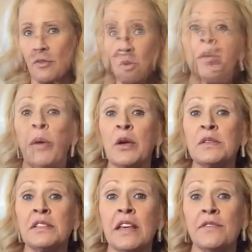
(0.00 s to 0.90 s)
Lyon and
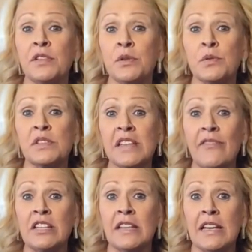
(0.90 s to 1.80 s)
post gives you
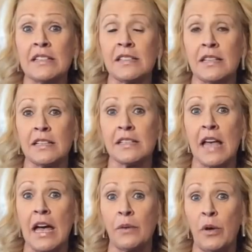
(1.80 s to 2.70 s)
seven days to
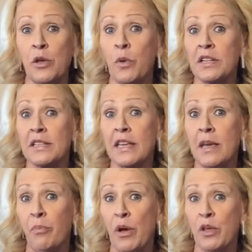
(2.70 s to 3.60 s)
decide what you want to
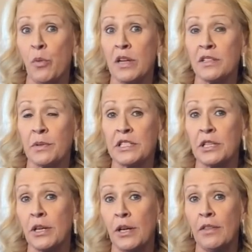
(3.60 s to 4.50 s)
keep, what you want to
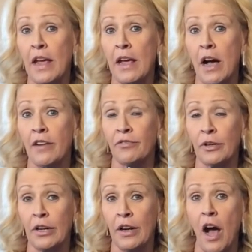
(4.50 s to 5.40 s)
return. They
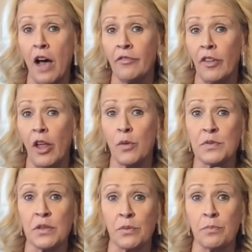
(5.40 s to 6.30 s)
offer an envelope
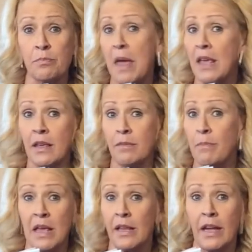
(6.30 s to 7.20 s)
to make
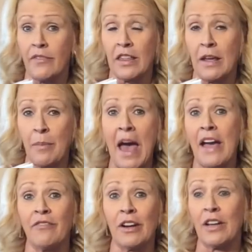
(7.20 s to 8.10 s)
mailing everything
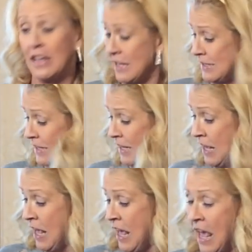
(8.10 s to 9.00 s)
back very easy.
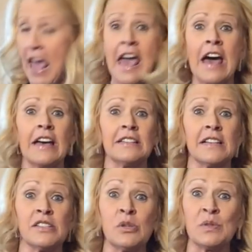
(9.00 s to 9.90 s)
And
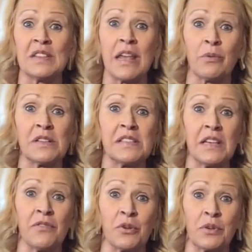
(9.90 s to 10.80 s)
as soon as they
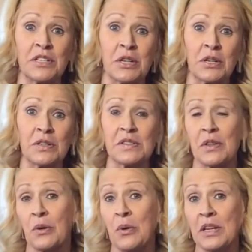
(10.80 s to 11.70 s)
receive your returns,
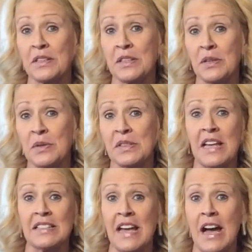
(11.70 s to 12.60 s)
they're going to
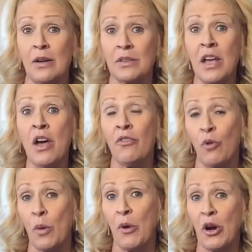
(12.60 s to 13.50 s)
send out
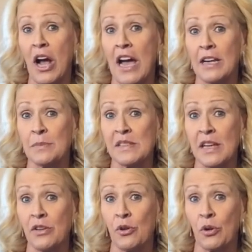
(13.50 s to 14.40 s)
four more items
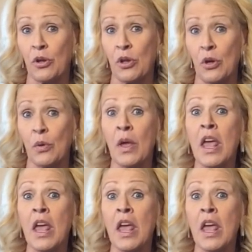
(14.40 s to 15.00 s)
in your queue.